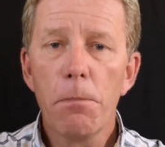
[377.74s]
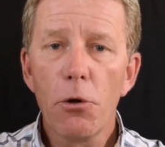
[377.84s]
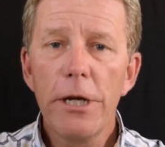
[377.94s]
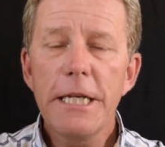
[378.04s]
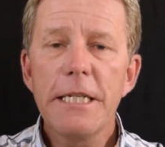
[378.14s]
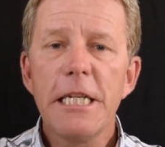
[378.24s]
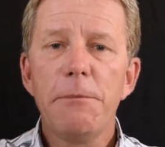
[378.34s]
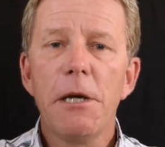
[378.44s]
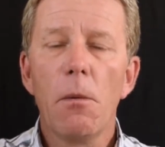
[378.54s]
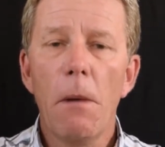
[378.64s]
Employees
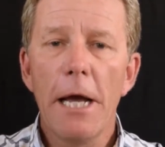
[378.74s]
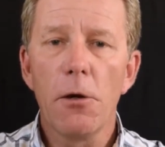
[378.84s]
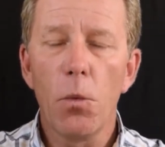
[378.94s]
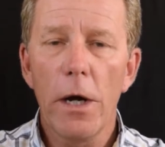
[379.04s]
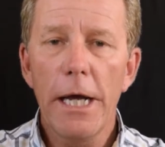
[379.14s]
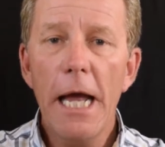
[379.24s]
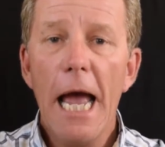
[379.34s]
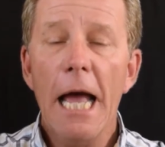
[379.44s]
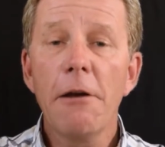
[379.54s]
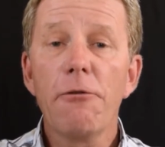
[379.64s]
need to be made
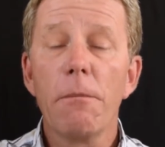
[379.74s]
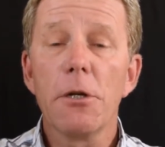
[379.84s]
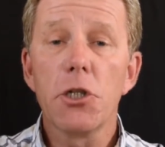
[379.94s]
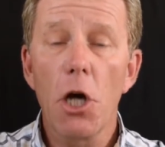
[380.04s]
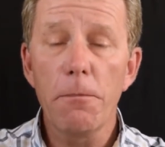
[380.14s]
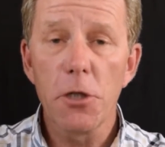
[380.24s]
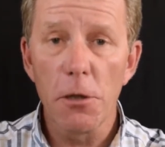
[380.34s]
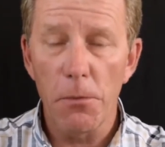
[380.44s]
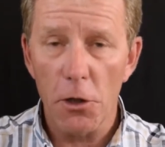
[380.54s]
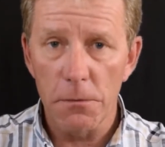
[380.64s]
aware, and from the
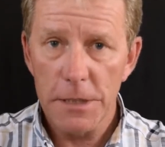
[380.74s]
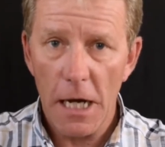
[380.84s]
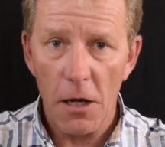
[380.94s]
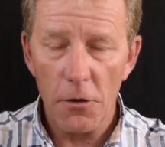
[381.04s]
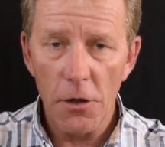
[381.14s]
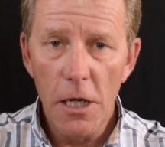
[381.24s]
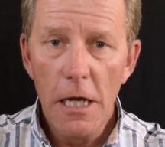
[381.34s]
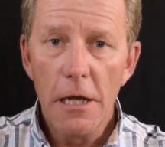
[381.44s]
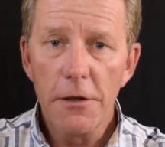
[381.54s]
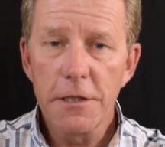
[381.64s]
top to the bottom down,